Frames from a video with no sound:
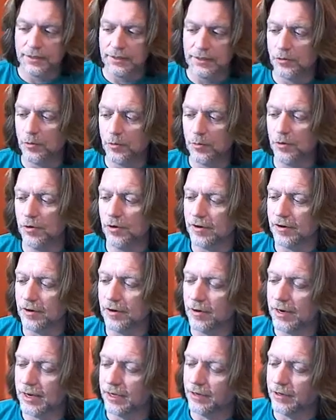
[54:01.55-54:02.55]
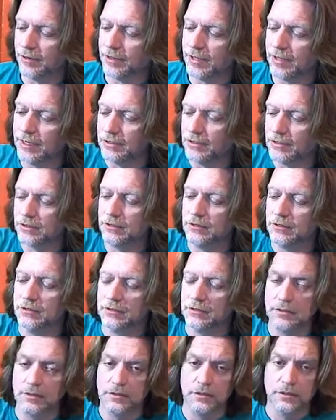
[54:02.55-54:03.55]
it won't be one of our regular things.
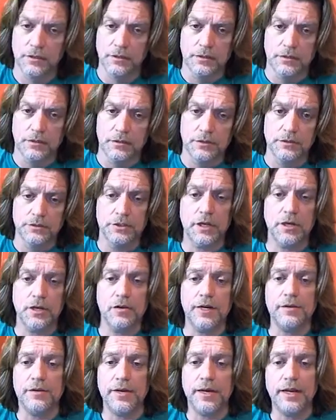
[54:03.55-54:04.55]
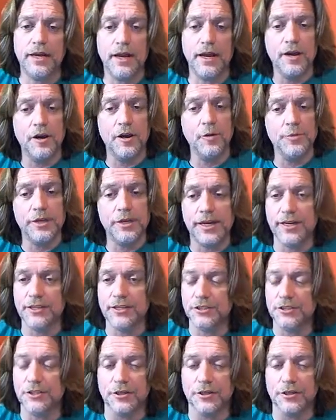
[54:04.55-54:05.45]
So anyway, I hope you guys are